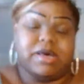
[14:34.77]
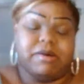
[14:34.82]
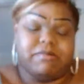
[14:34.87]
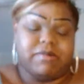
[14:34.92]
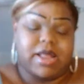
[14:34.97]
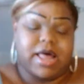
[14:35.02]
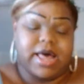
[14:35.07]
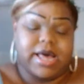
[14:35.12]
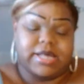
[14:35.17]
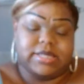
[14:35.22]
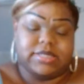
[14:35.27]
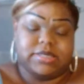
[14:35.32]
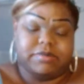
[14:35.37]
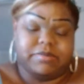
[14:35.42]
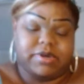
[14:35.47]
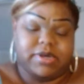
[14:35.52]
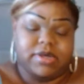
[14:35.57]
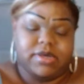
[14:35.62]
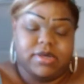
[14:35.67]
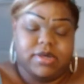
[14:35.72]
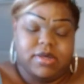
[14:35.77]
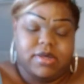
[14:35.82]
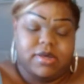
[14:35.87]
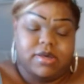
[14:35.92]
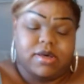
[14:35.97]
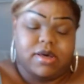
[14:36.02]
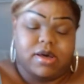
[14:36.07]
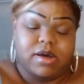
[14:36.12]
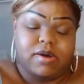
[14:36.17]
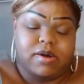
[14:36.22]
kept lying to me.
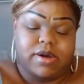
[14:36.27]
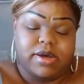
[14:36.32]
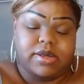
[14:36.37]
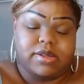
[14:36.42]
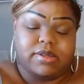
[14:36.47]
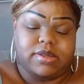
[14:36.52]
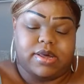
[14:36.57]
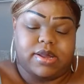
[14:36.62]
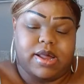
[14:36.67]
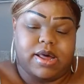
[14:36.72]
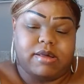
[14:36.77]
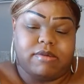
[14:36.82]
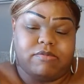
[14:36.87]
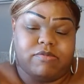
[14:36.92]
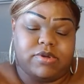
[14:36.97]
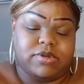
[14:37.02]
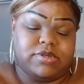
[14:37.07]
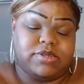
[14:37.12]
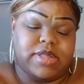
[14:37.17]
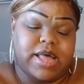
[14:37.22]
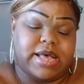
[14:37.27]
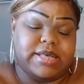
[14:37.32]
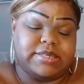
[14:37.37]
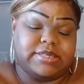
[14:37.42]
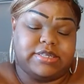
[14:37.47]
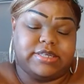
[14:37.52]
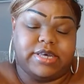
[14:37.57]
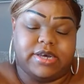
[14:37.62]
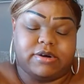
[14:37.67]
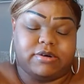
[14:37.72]
All right, that I was not
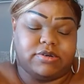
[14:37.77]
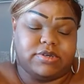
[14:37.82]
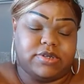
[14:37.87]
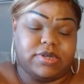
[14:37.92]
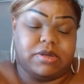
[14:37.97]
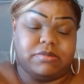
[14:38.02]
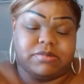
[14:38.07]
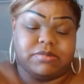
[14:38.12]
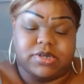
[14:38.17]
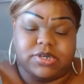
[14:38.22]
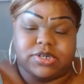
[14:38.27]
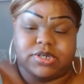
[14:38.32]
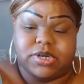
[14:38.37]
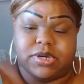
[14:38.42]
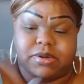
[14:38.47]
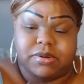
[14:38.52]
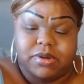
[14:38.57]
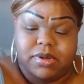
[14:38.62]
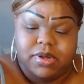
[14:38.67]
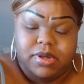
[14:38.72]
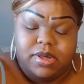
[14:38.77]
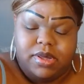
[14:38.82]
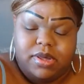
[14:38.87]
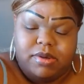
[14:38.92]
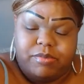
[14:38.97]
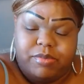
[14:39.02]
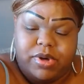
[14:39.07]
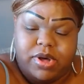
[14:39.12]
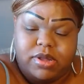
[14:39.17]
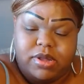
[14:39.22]
sick or something shit.
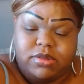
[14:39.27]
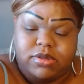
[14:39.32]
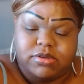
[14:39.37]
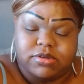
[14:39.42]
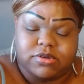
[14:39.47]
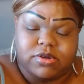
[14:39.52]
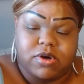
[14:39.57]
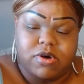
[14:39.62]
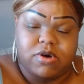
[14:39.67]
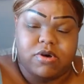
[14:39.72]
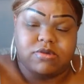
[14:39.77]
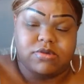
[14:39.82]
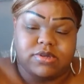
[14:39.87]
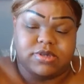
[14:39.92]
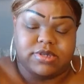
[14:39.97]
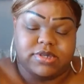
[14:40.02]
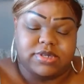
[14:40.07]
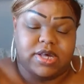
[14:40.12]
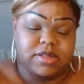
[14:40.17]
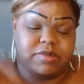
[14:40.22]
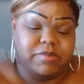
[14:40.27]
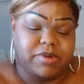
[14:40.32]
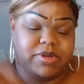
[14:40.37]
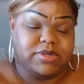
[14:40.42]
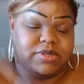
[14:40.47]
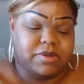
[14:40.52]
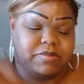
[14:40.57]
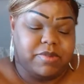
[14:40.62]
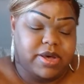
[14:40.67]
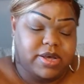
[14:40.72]
But the skulls is telling me
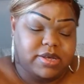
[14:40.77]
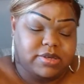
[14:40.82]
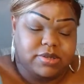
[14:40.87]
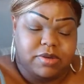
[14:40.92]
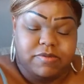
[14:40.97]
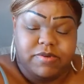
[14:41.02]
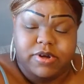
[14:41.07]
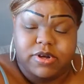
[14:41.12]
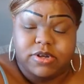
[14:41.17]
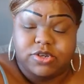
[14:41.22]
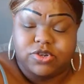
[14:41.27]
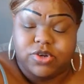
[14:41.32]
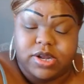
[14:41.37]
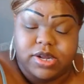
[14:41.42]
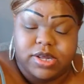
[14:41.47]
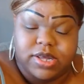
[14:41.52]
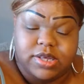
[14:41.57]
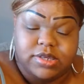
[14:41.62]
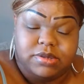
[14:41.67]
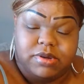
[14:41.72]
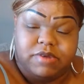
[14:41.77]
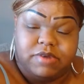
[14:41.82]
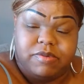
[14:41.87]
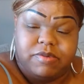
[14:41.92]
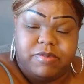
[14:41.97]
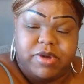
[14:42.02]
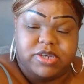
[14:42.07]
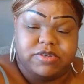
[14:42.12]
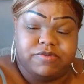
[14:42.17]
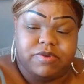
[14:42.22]
somebody's over here trying to get some
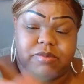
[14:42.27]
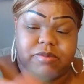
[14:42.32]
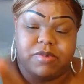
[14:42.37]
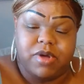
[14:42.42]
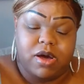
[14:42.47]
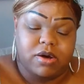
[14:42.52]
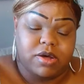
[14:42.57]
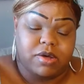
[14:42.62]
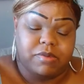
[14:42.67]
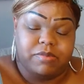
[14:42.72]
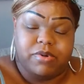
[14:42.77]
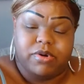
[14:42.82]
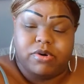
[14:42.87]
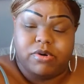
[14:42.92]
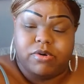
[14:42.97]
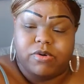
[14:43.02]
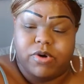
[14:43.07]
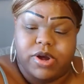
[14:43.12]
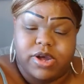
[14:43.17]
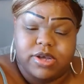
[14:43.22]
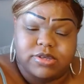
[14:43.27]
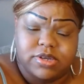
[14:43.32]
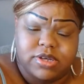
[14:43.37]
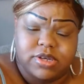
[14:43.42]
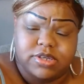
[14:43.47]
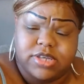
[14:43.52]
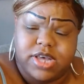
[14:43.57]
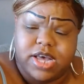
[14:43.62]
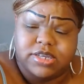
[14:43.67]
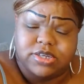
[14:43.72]
information from y'all. It could be Aquarius
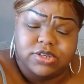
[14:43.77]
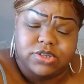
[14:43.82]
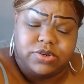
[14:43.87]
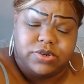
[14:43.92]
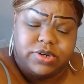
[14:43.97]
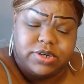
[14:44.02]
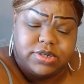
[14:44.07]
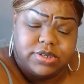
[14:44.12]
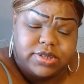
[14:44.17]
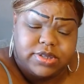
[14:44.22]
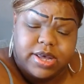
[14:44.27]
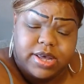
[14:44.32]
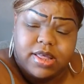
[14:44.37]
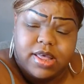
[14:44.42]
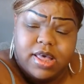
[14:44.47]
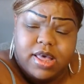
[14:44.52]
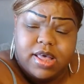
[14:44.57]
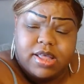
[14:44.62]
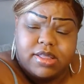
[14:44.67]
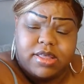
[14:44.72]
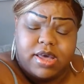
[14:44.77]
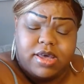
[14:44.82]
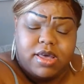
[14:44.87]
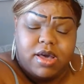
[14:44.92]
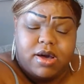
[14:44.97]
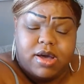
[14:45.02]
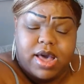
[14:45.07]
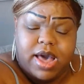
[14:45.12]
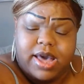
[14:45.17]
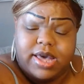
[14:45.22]
or Sagittarius that that
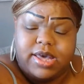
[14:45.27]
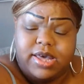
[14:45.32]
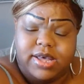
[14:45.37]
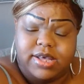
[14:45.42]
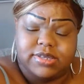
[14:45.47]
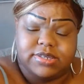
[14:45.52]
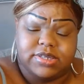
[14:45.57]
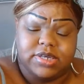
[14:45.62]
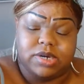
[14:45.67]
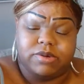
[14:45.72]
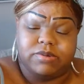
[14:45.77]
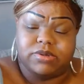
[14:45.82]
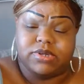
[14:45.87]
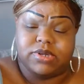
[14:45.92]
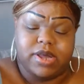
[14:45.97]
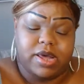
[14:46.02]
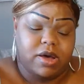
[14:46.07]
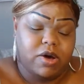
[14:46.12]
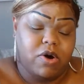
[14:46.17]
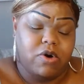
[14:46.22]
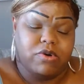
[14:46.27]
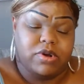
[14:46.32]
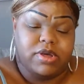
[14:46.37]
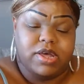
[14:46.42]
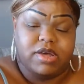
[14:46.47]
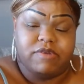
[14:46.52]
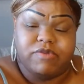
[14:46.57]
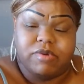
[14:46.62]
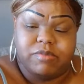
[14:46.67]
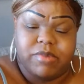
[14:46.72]
y'all got hand secrets or they
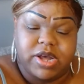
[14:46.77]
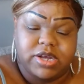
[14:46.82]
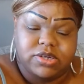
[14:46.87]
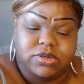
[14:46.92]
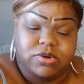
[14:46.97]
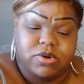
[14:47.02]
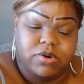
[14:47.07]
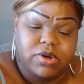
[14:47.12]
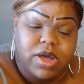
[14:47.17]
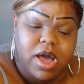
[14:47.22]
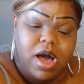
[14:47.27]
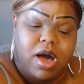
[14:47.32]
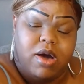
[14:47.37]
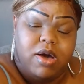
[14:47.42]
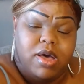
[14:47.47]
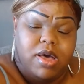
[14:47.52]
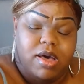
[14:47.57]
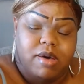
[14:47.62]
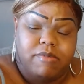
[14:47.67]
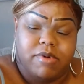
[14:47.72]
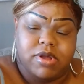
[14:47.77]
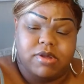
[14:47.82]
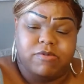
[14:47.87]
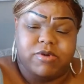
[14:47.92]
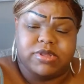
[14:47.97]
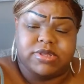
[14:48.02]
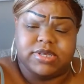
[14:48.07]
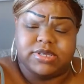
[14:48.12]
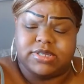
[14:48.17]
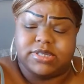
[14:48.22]
holding information on y'all. But
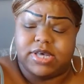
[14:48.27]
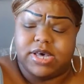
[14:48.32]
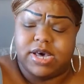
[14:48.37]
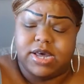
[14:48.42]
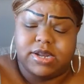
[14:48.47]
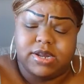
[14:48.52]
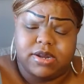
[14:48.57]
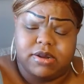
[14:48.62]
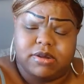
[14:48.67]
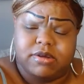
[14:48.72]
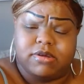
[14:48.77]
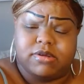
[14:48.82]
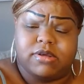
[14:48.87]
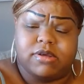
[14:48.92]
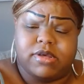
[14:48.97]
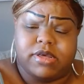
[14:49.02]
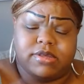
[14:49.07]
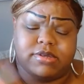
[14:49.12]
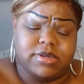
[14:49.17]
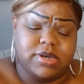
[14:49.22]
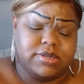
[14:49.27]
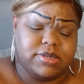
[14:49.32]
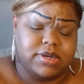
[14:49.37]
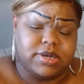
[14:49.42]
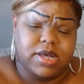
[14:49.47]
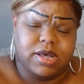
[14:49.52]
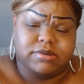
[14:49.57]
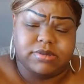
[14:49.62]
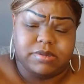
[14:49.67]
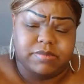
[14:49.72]
with the sun and the six
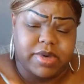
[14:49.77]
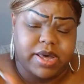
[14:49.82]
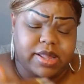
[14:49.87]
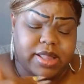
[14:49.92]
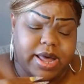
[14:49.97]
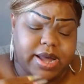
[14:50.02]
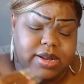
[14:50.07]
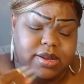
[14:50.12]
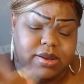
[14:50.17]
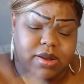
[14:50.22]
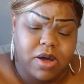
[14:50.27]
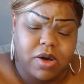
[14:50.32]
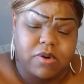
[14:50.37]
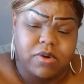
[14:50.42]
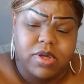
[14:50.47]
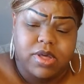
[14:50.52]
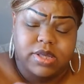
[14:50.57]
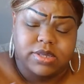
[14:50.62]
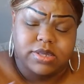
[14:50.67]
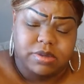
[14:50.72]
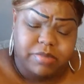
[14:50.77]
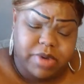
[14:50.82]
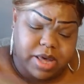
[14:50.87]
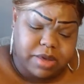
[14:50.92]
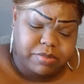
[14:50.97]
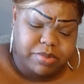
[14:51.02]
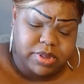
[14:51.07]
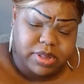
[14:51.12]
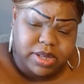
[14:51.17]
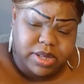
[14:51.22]
of cups, somebody like no,
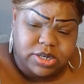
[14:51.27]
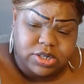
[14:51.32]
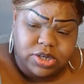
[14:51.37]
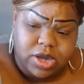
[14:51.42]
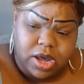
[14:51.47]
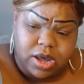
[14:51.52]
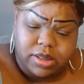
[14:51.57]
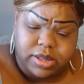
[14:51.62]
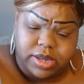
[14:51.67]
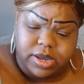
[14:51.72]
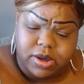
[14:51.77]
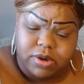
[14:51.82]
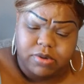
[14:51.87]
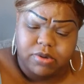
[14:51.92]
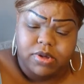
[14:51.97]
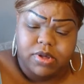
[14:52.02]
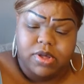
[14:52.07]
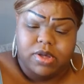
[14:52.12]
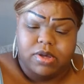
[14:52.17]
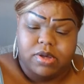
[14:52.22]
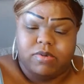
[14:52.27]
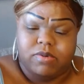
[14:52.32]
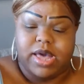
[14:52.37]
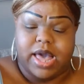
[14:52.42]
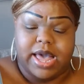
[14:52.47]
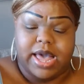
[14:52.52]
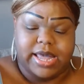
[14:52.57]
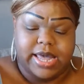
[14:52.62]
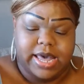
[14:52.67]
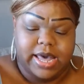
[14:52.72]
somebody believes y'all, Leo. We
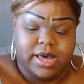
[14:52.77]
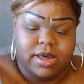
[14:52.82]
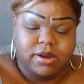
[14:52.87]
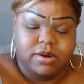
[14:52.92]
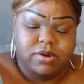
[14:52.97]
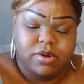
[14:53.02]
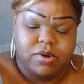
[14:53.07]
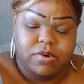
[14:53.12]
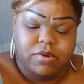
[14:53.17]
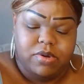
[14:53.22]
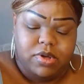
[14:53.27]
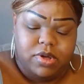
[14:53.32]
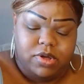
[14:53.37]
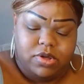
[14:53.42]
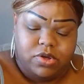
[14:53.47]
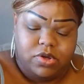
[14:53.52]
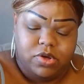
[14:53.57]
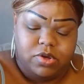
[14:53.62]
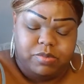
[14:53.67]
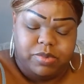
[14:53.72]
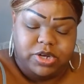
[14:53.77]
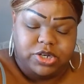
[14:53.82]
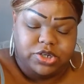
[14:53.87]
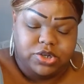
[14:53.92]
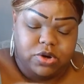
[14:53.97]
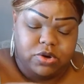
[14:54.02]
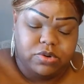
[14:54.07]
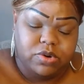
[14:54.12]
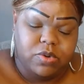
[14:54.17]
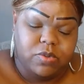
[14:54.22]
got a candle, you'll be
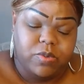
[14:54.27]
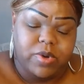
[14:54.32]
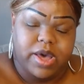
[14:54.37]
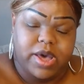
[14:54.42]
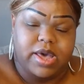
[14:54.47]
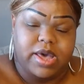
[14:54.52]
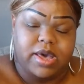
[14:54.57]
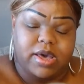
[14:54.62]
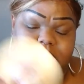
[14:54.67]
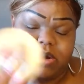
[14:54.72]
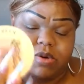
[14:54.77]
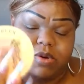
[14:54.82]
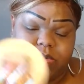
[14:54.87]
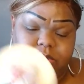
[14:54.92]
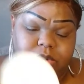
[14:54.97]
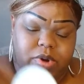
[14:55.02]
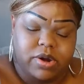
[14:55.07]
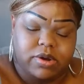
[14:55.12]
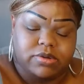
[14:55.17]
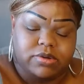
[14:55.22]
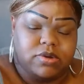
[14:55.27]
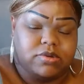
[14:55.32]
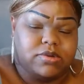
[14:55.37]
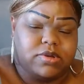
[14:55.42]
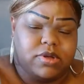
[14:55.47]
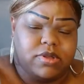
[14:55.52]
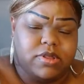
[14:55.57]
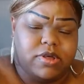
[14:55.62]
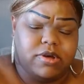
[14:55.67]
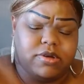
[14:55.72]
shown the way in career. So
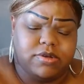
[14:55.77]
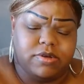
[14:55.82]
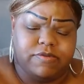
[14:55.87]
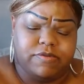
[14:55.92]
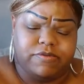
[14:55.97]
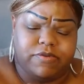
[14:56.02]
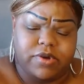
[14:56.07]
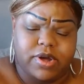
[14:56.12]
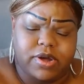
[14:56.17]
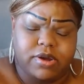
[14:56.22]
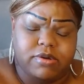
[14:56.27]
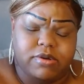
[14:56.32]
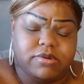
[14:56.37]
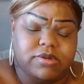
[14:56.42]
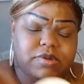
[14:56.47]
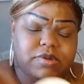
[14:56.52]
so there's a friend or